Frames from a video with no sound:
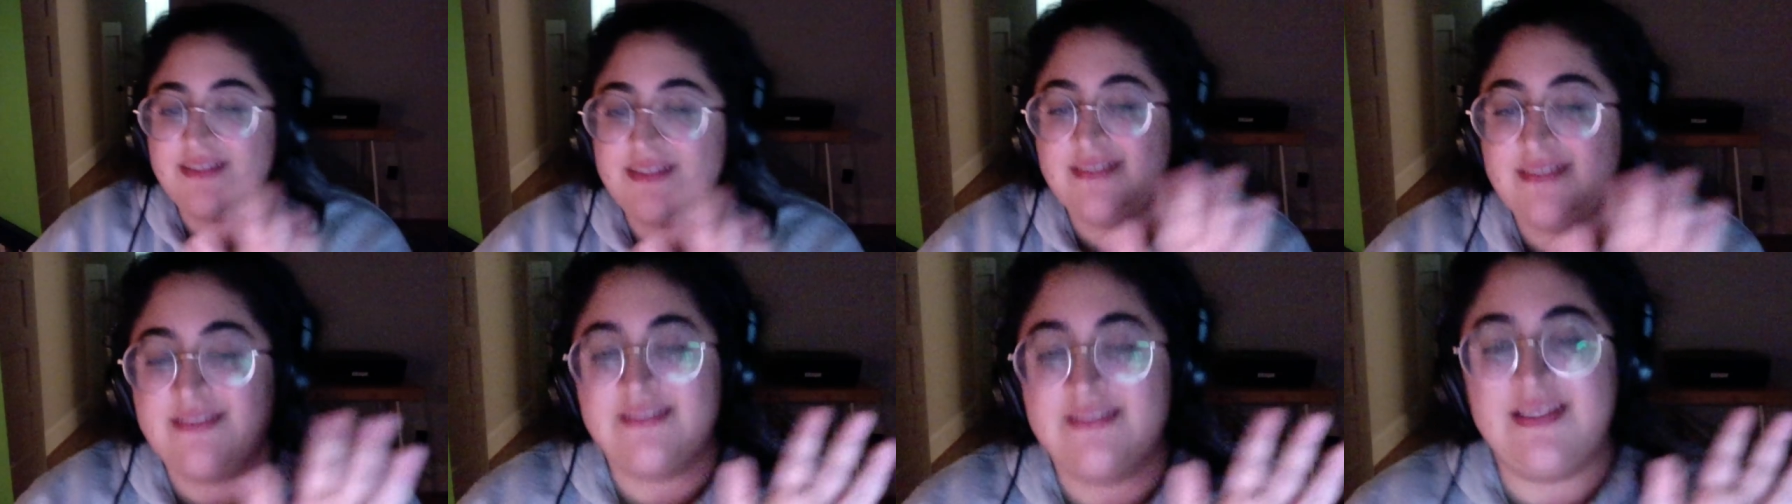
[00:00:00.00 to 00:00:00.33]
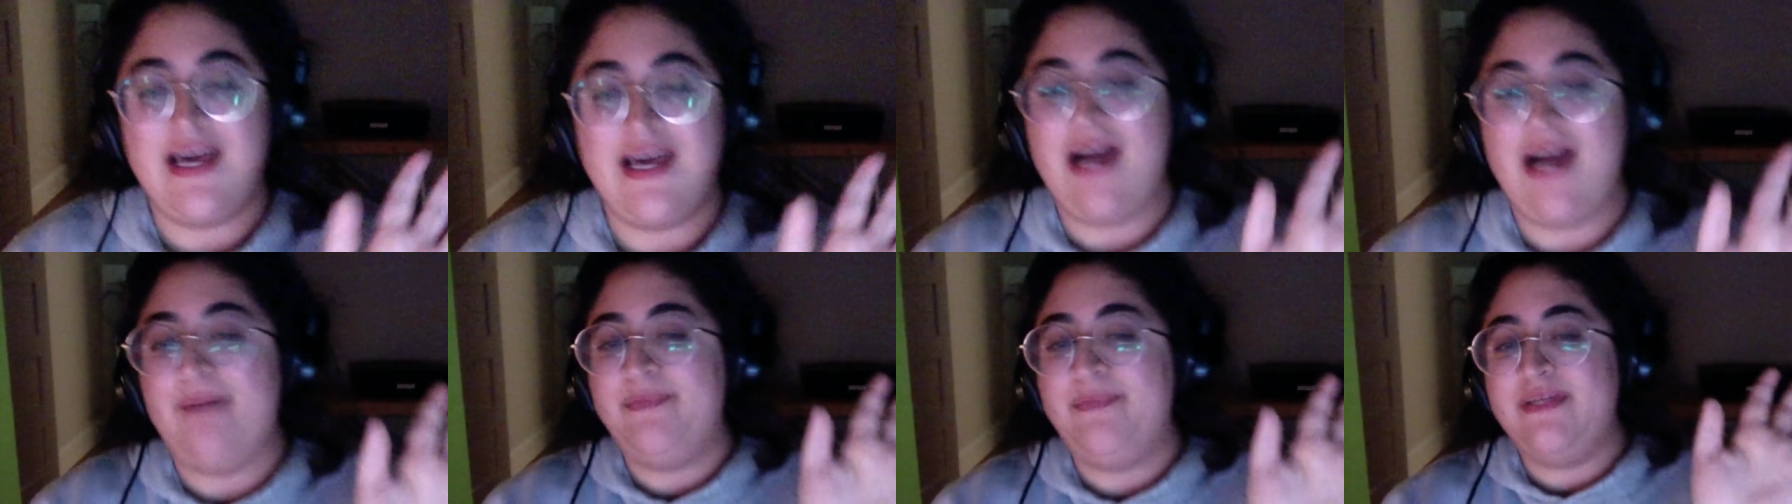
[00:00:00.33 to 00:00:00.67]
the
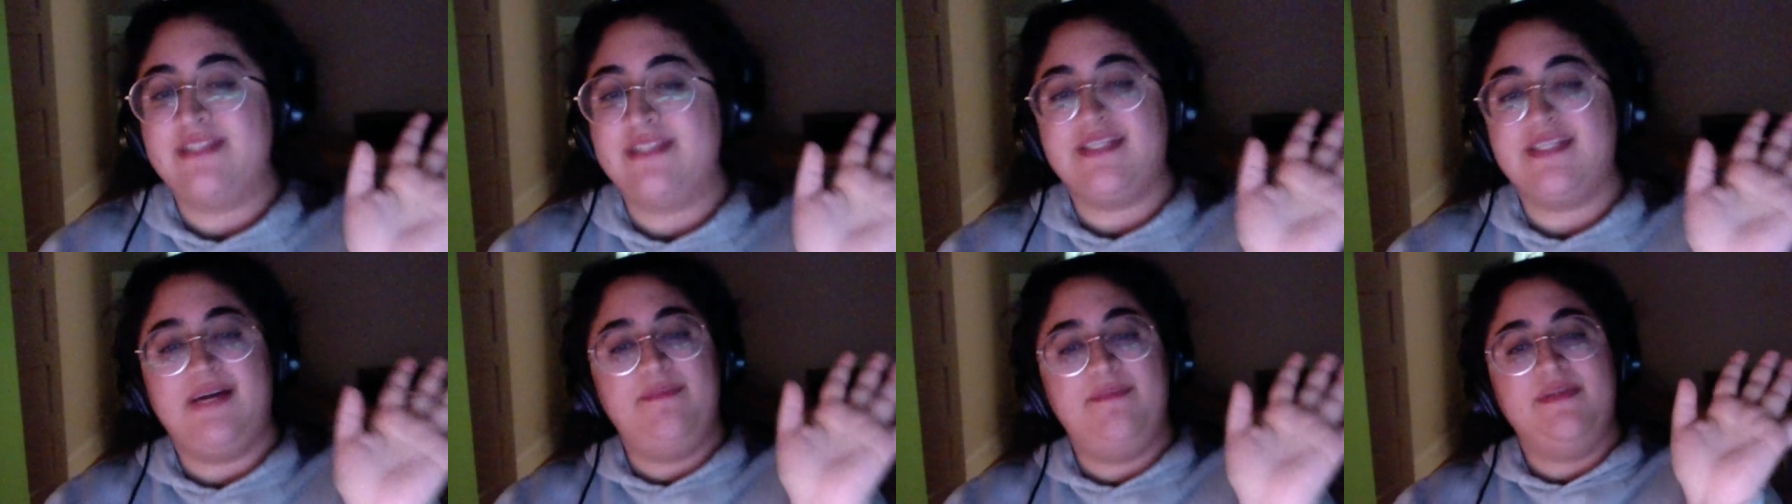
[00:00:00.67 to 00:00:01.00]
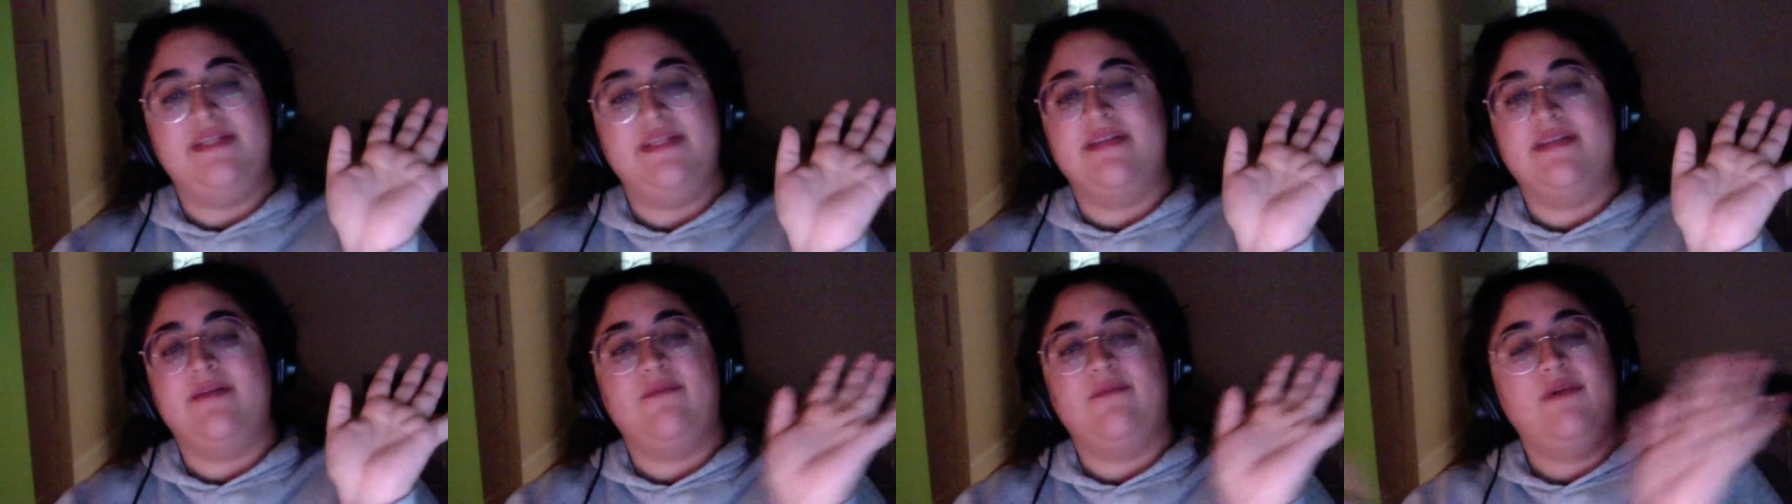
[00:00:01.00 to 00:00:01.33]
happiest I've been
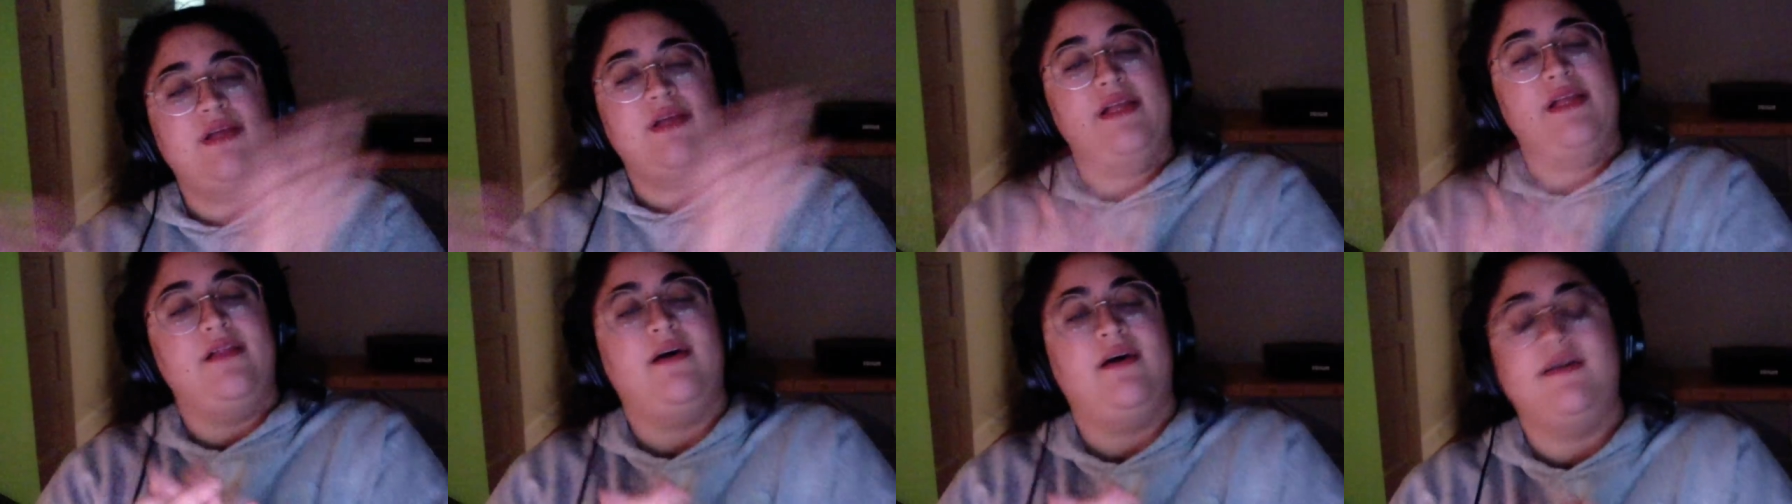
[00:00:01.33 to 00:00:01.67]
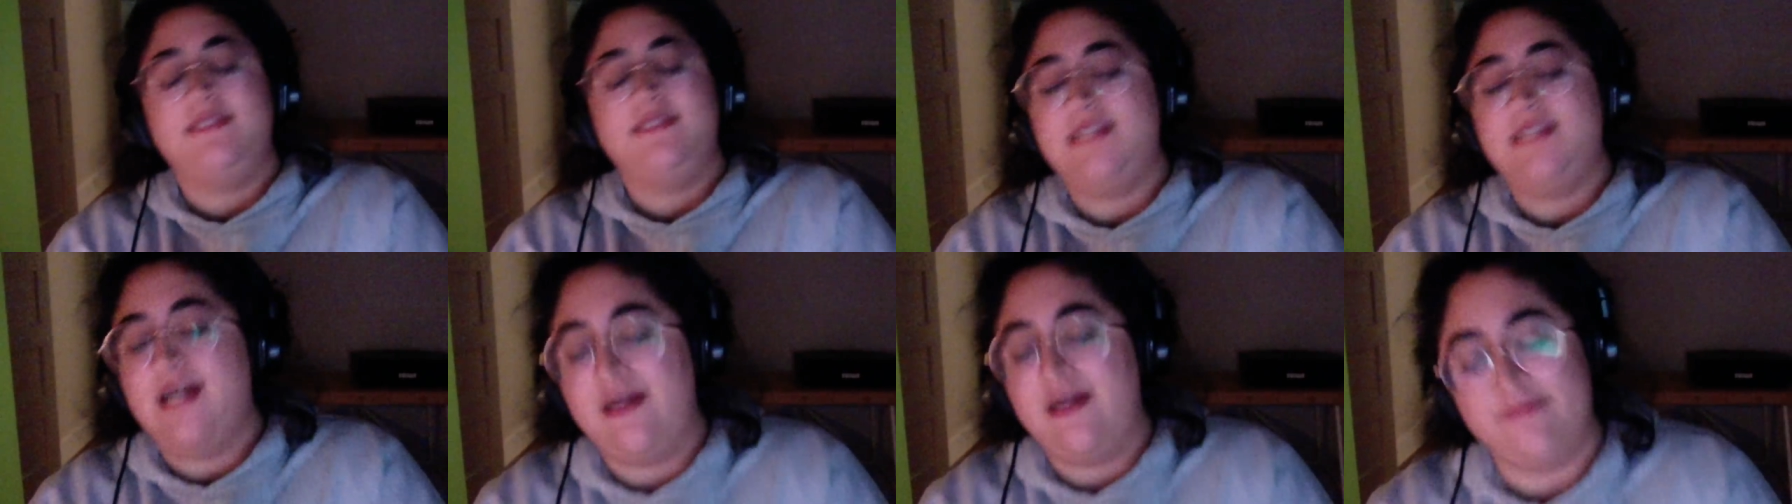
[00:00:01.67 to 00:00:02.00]
in a really long
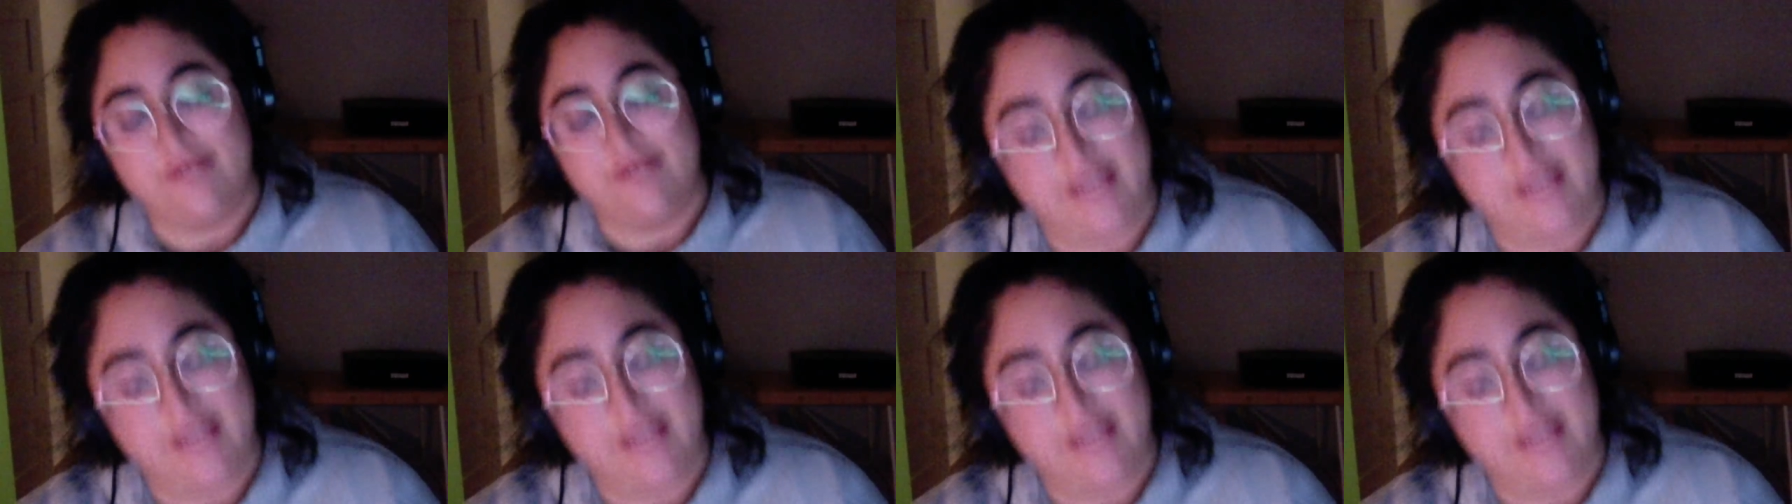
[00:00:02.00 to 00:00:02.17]
time, you